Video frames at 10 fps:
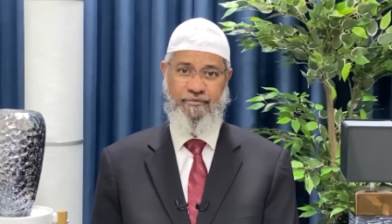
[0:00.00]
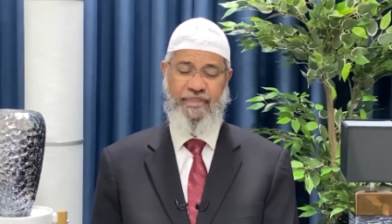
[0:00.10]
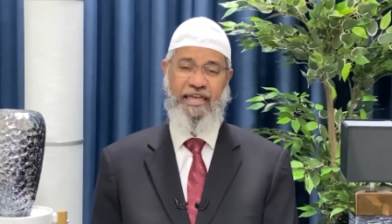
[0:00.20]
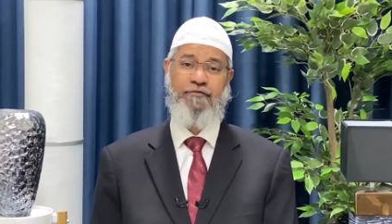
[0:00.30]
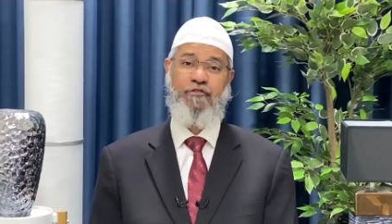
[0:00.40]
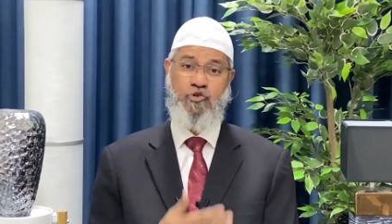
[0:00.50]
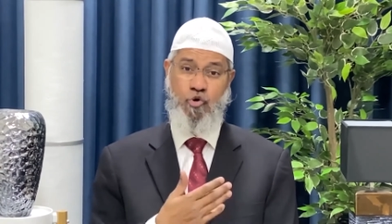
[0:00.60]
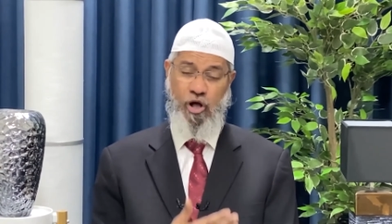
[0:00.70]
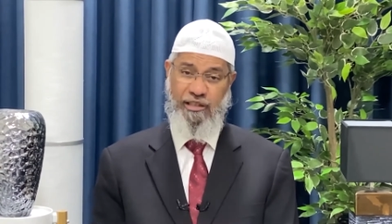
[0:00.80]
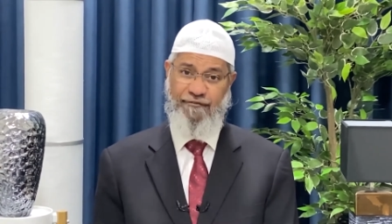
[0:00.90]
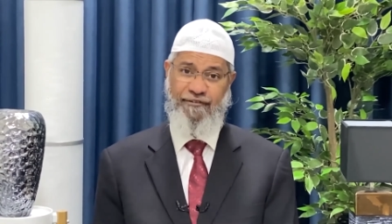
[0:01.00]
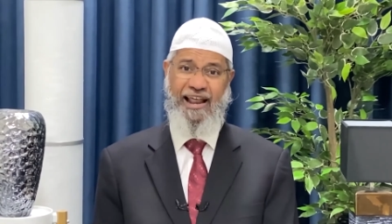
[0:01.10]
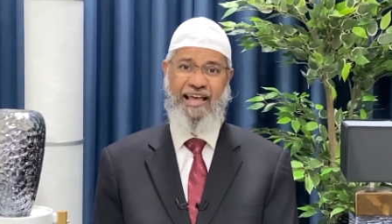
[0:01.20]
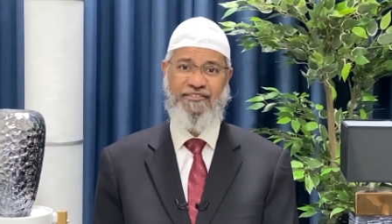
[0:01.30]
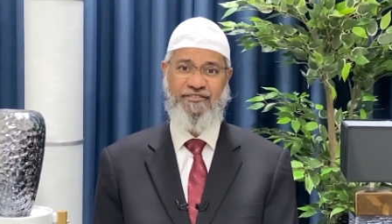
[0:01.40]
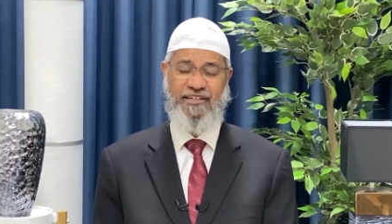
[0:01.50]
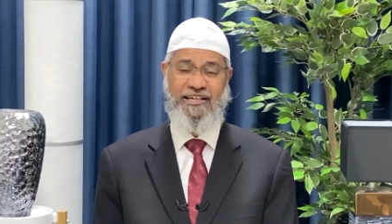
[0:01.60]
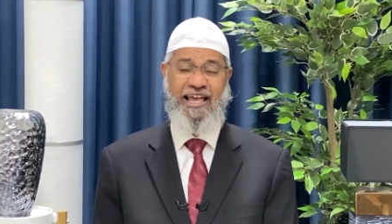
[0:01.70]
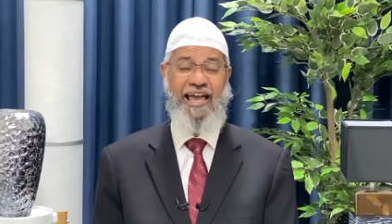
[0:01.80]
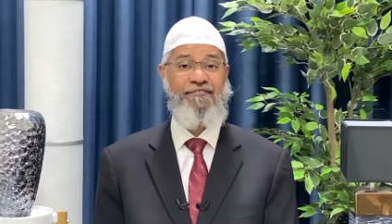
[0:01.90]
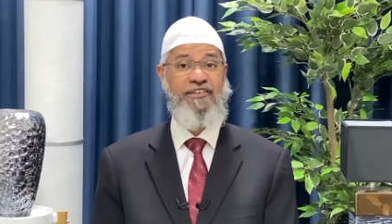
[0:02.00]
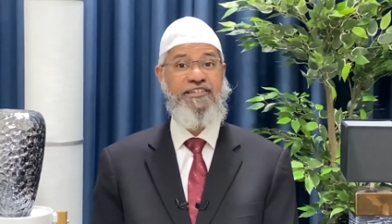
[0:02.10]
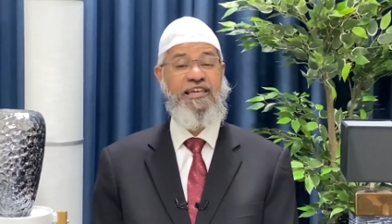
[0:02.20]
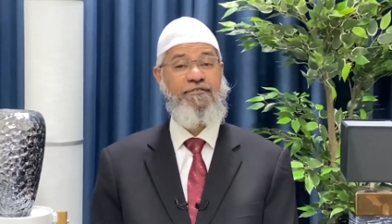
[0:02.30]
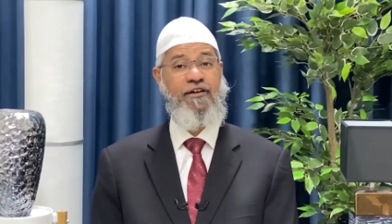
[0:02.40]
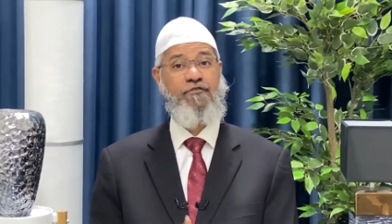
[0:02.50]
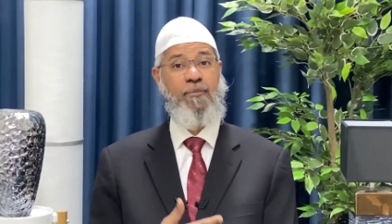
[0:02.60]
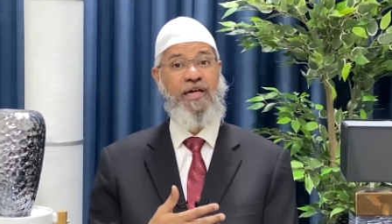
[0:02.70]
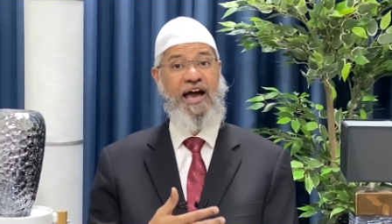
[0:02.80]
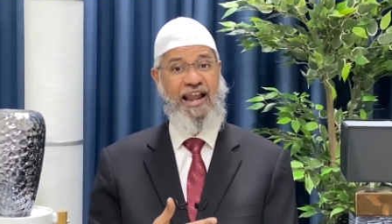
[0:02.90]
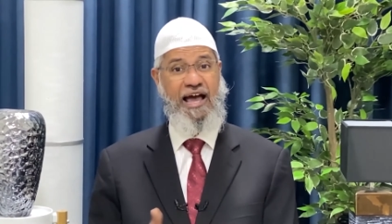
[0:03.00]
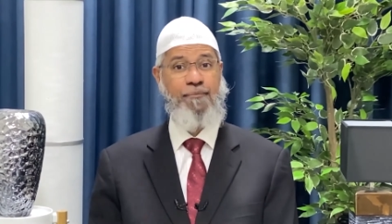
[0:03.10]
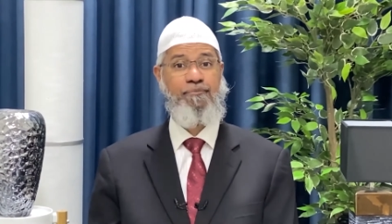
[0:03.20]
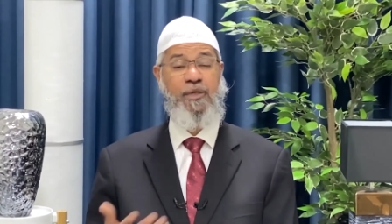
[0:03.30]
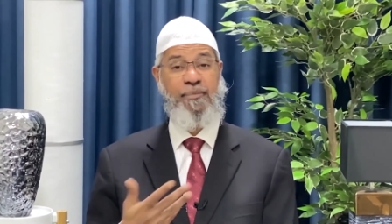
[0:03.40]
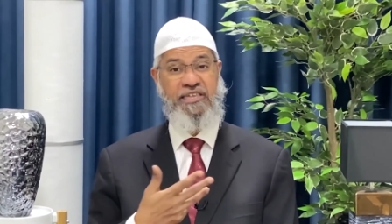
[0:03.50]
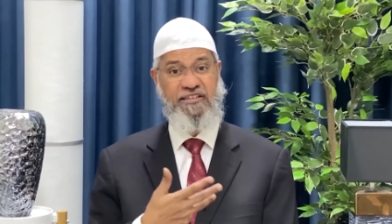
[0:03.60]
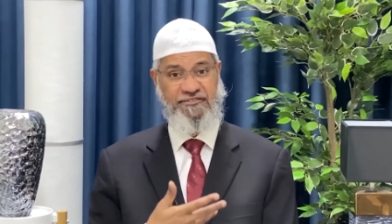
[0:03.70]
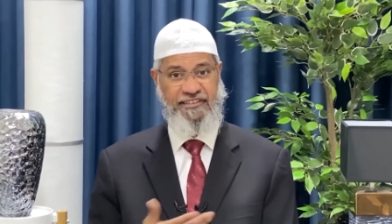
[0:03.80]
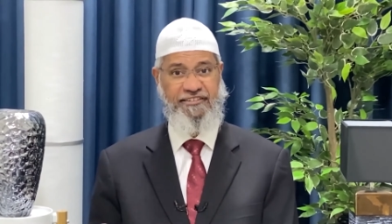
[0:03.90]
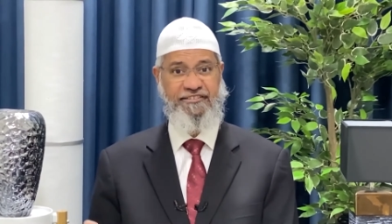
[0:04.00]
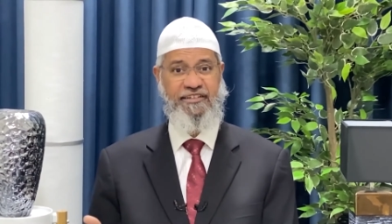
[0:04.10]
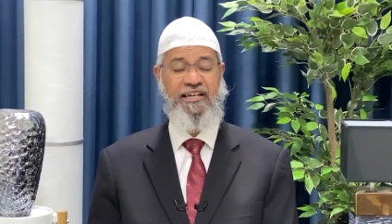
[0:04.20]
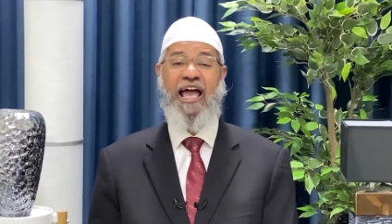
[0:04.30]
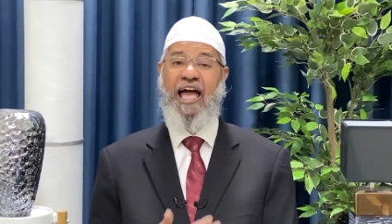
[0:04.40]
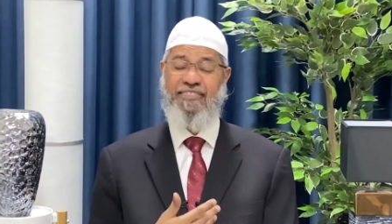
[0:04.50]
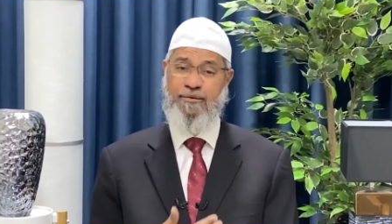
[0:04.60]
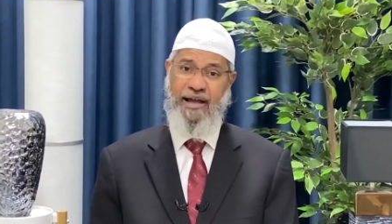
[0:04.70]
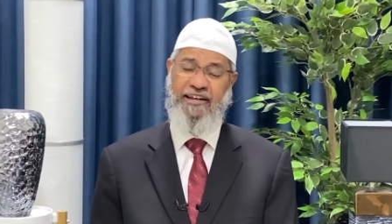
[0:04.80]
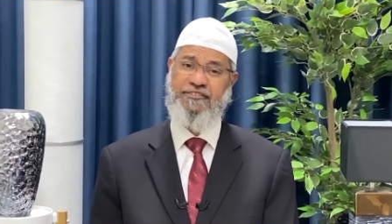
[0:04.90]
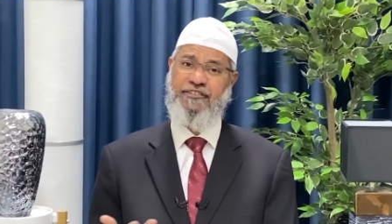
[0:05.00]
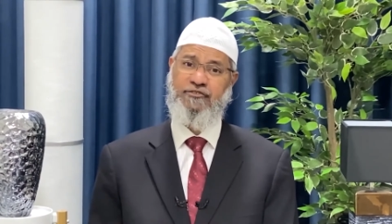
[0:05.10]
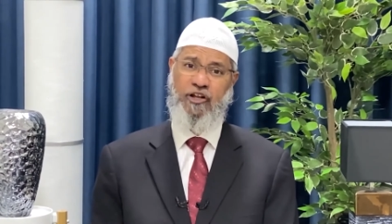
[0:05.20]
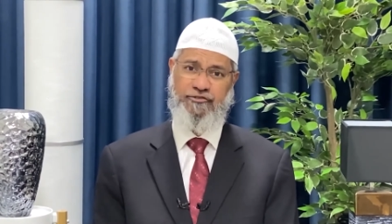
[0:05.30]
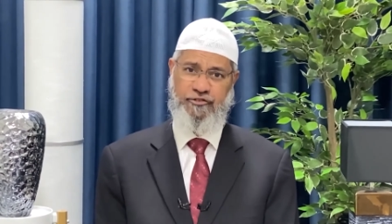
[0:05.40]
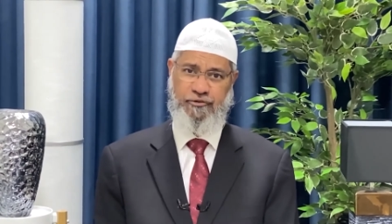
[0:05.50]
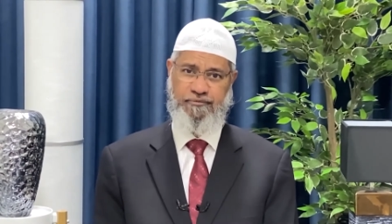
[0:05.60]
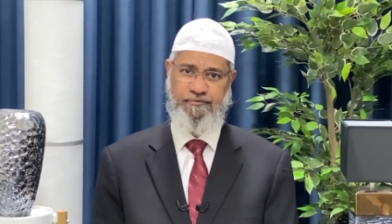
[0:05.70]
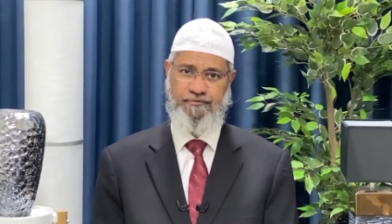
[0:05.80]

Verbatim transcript: that we do all the faraiz and we stay away from the haram, the major sins and the minor sins also.